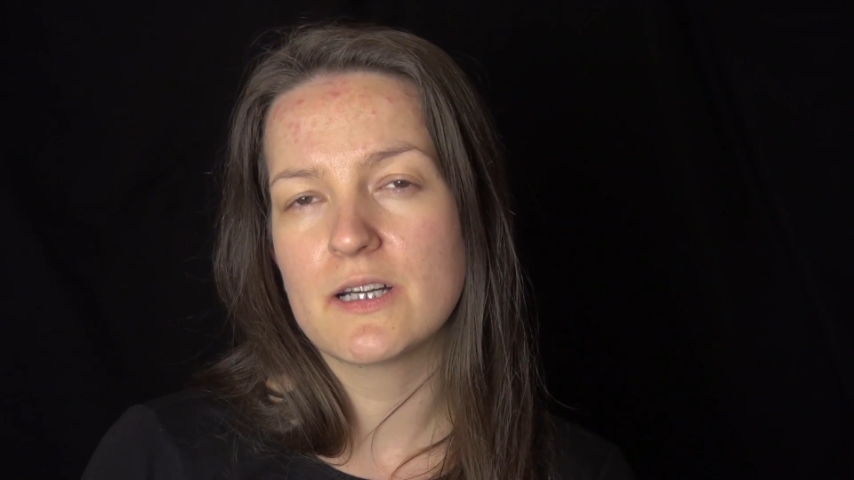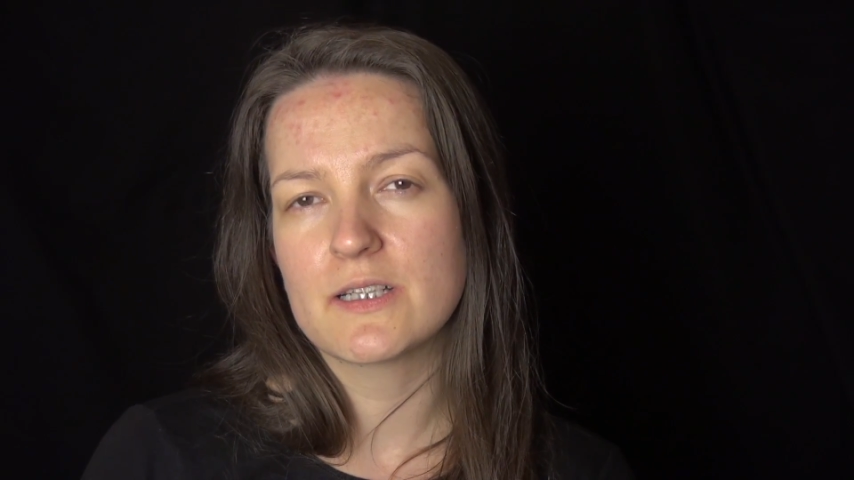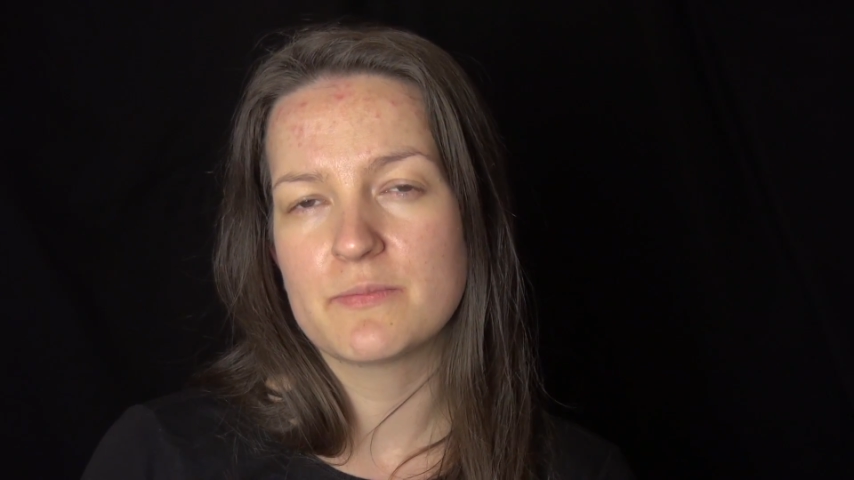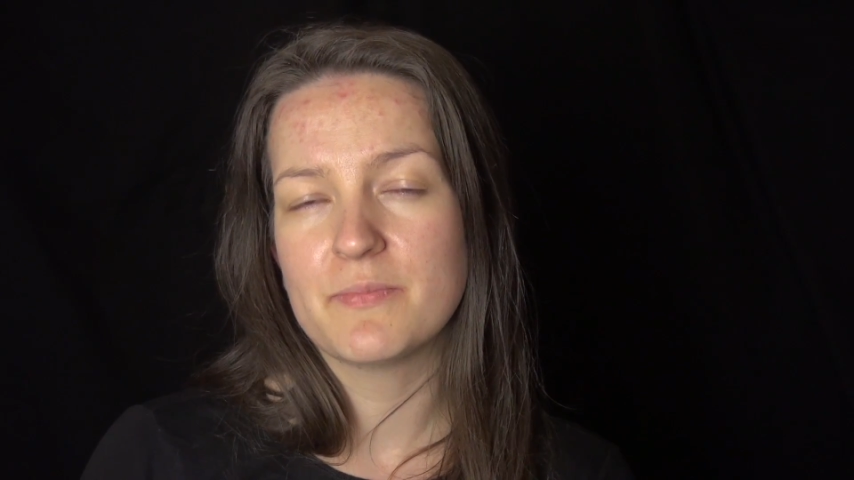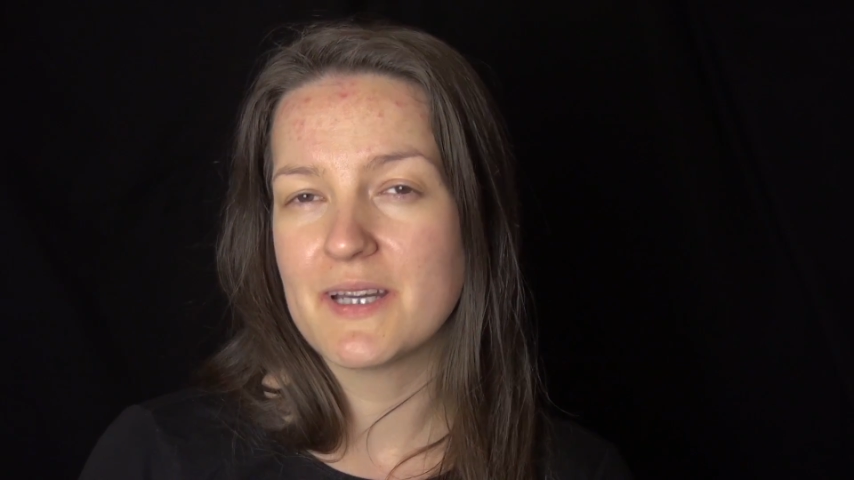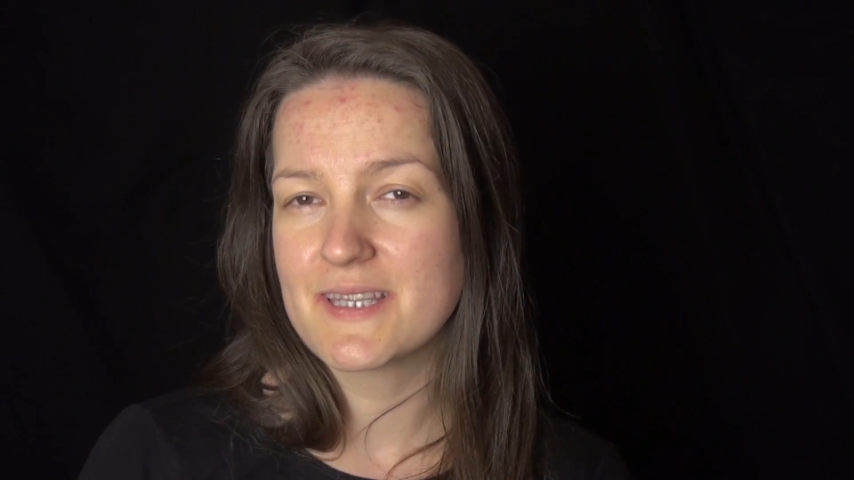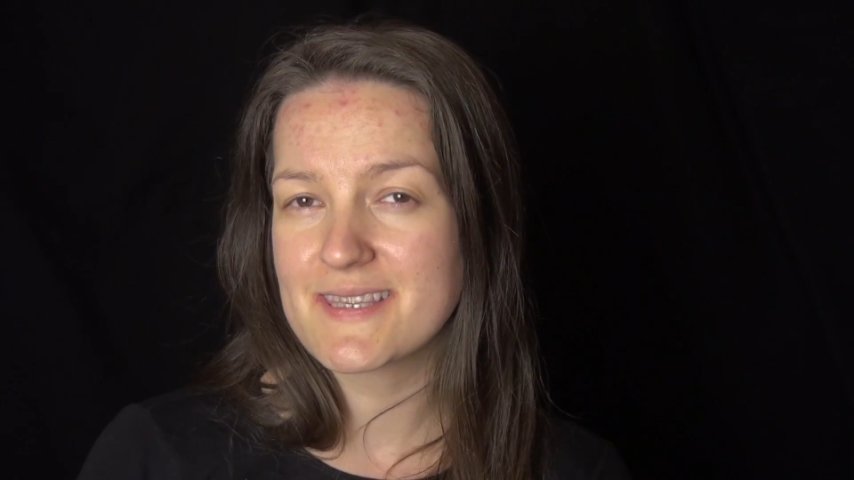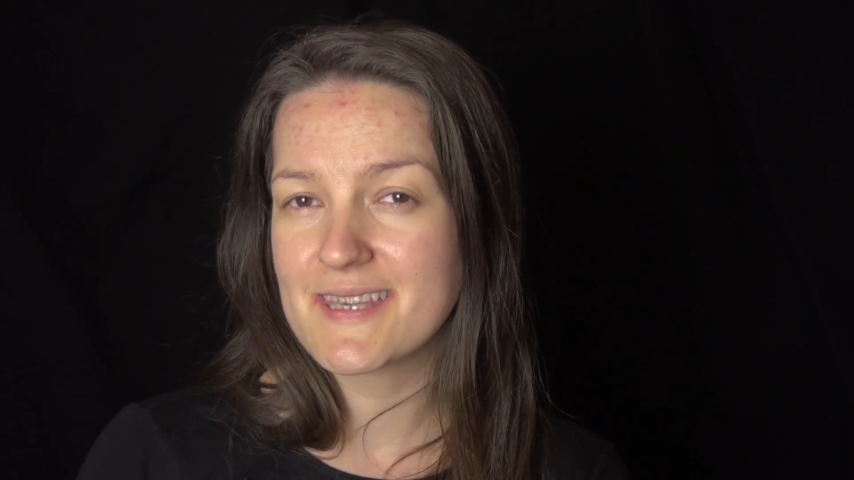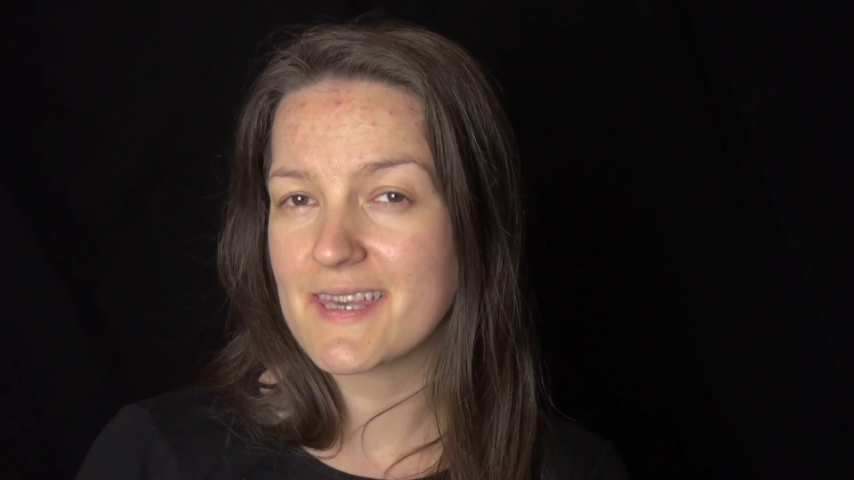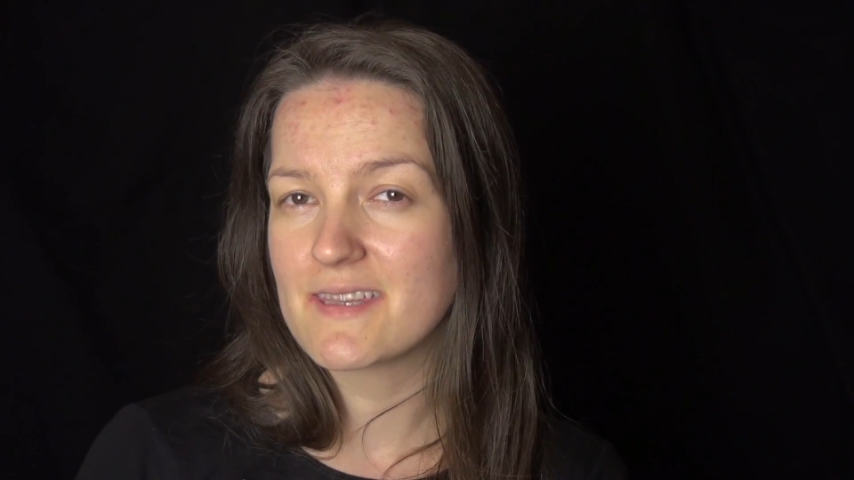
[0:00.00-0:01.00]
at my
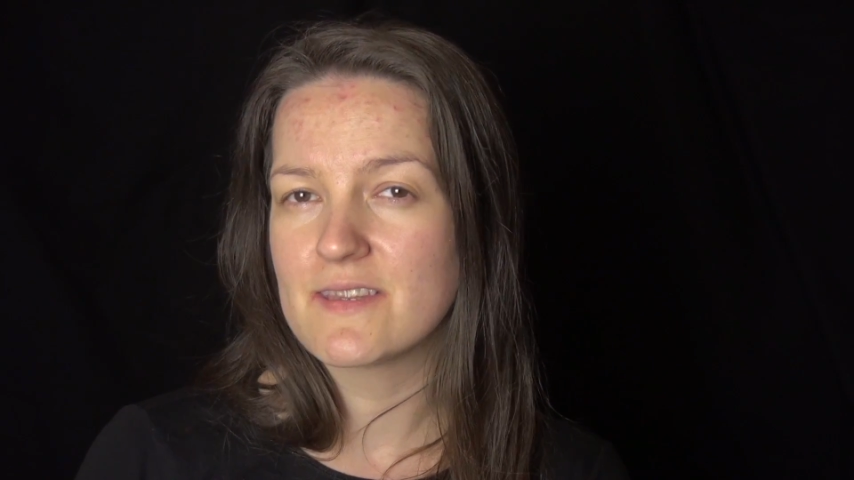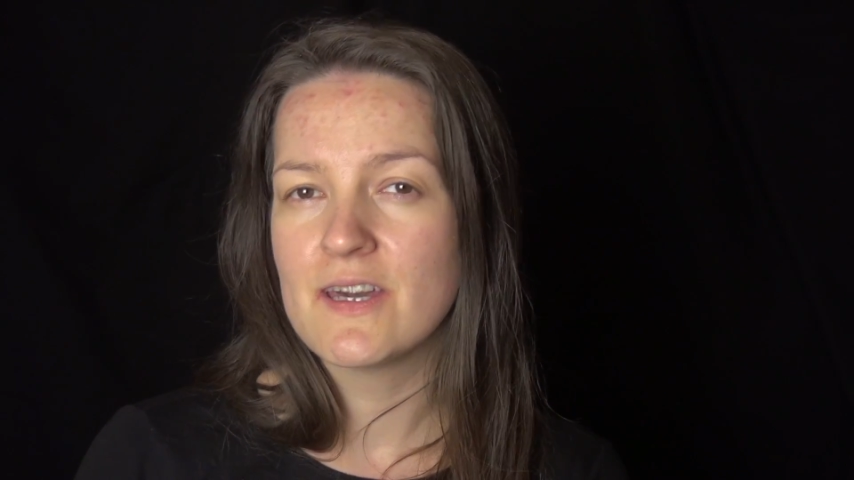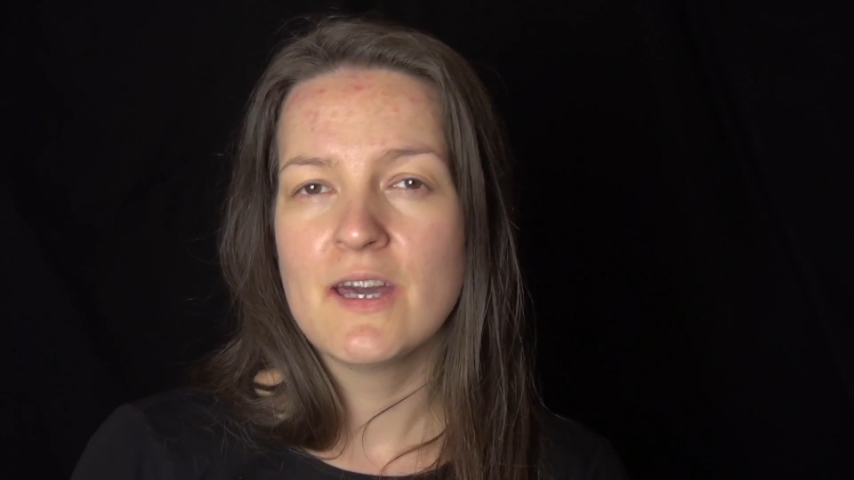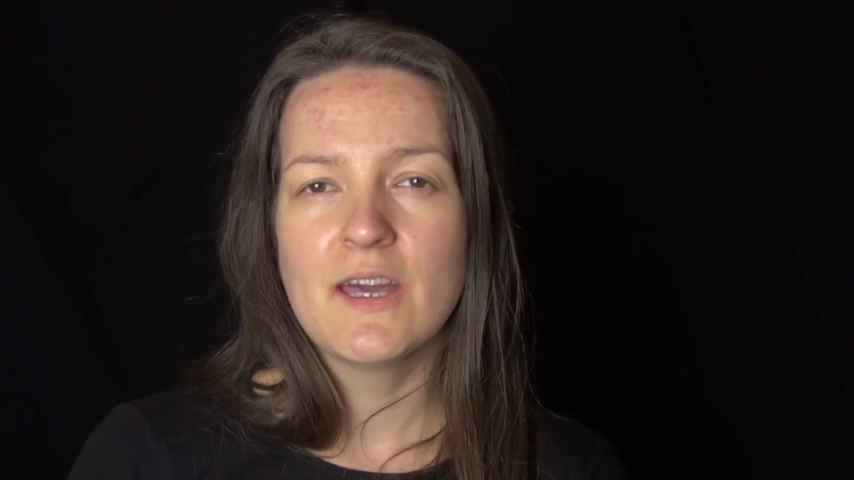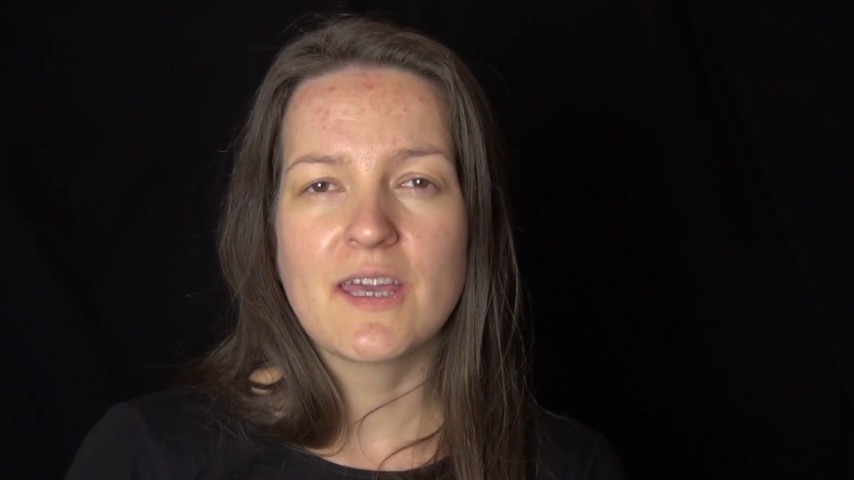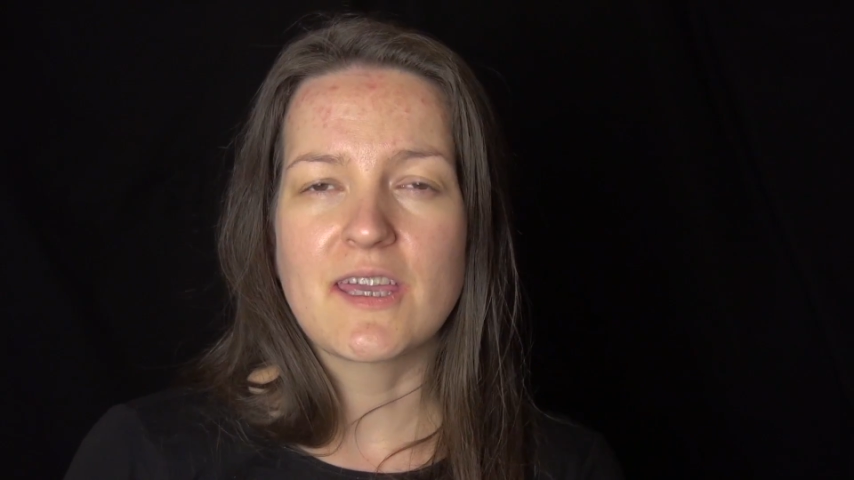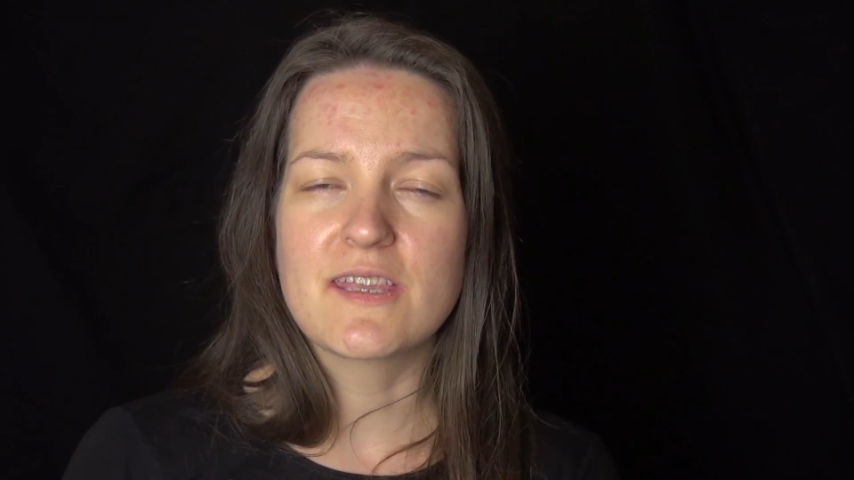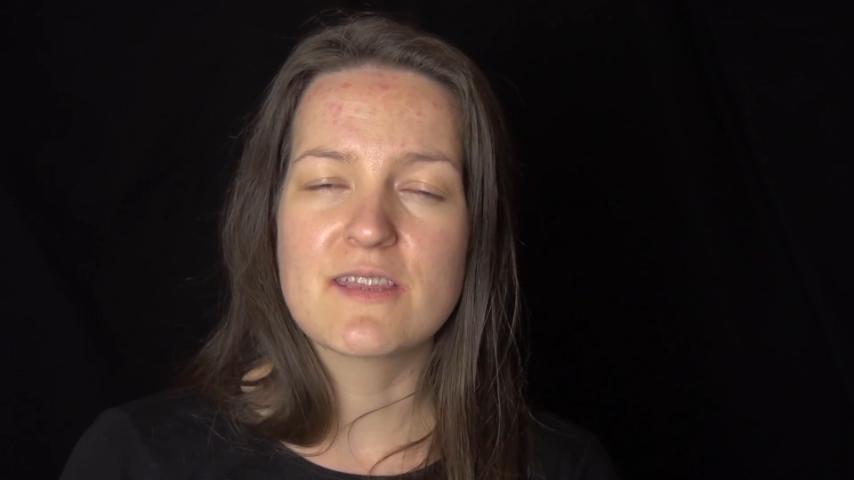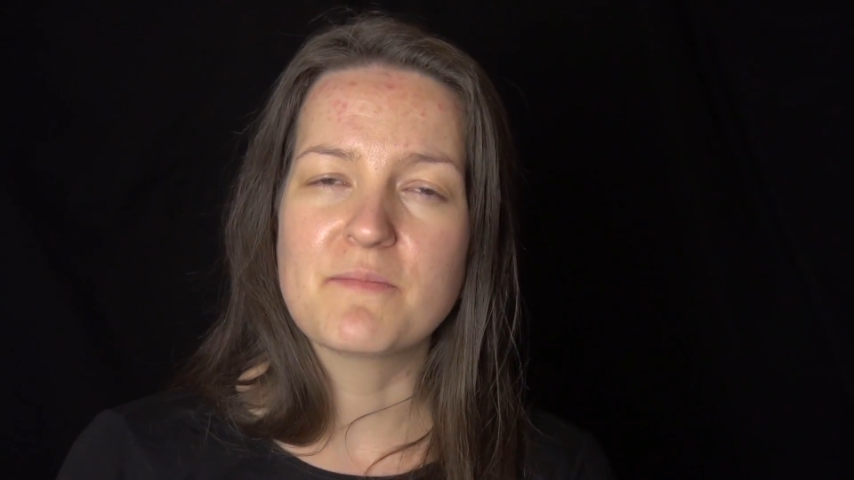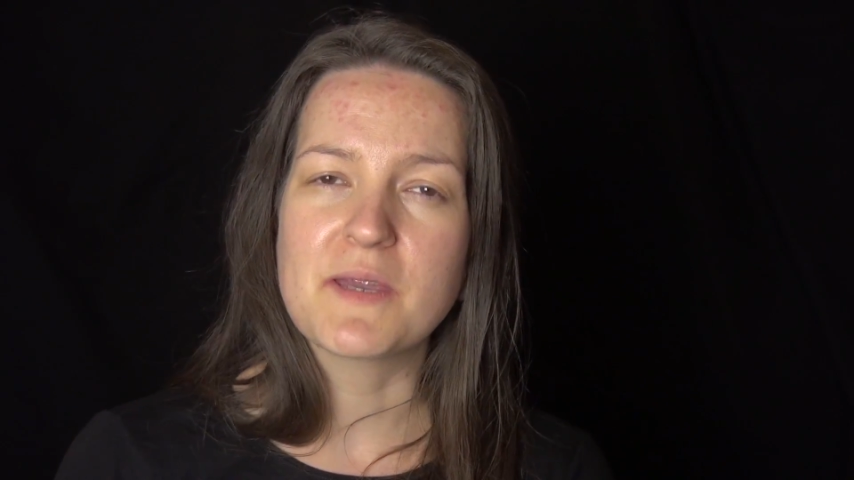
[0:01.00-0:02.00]
skin
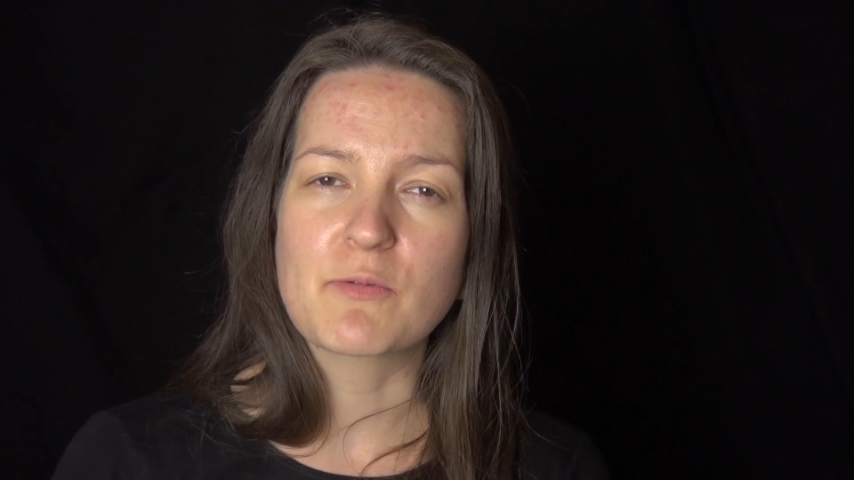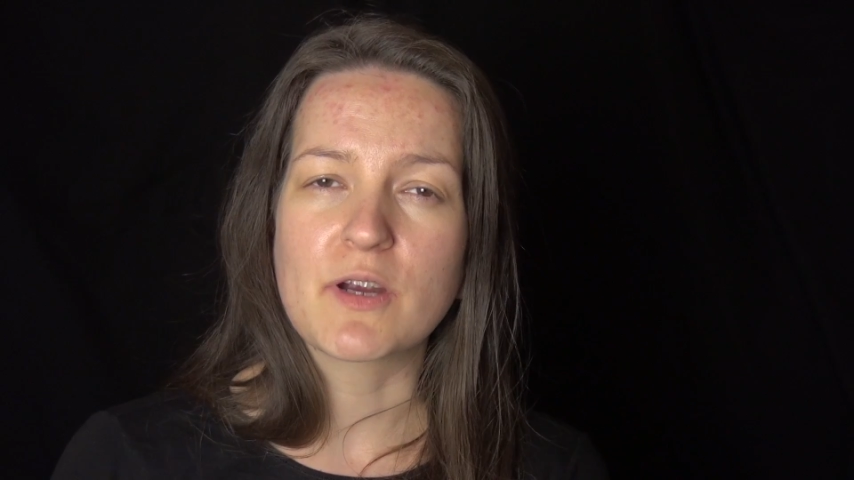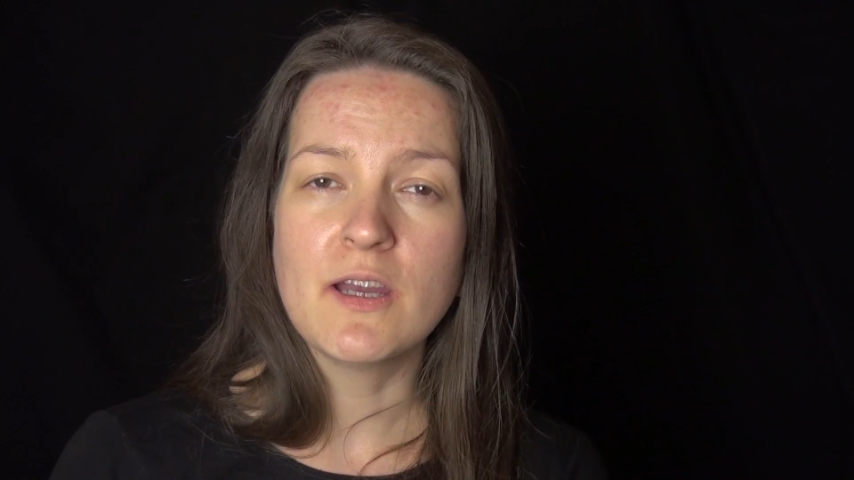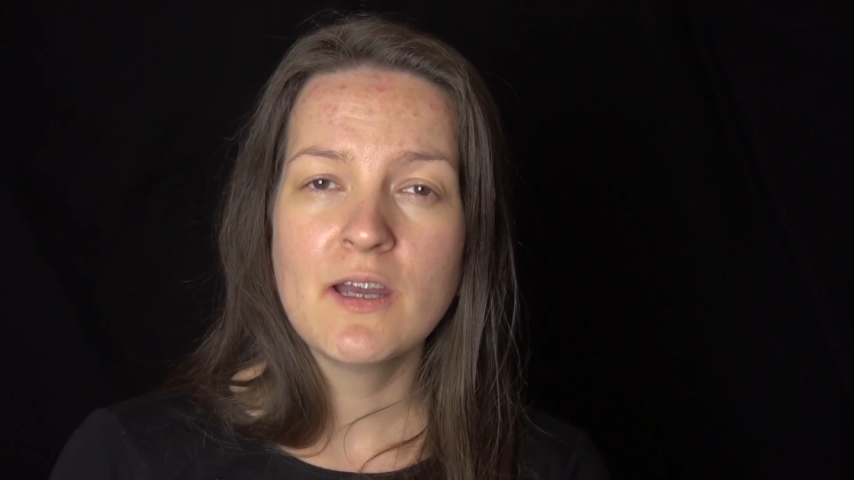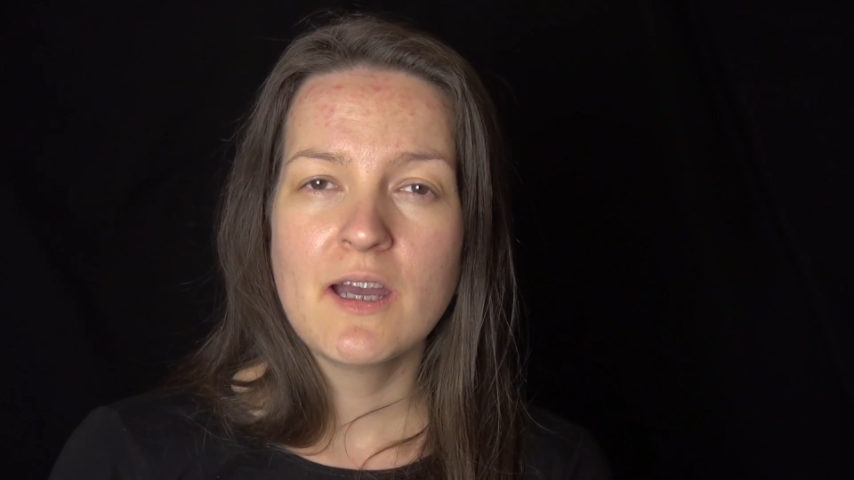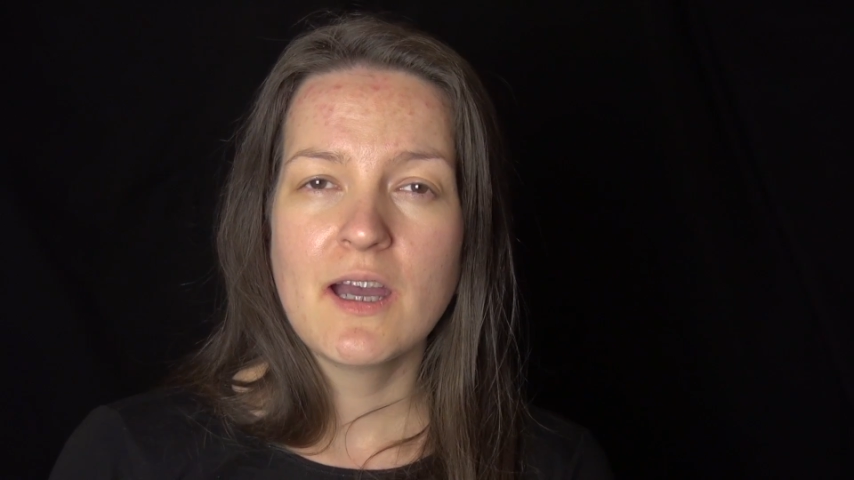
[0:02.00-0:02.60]
in the mirror.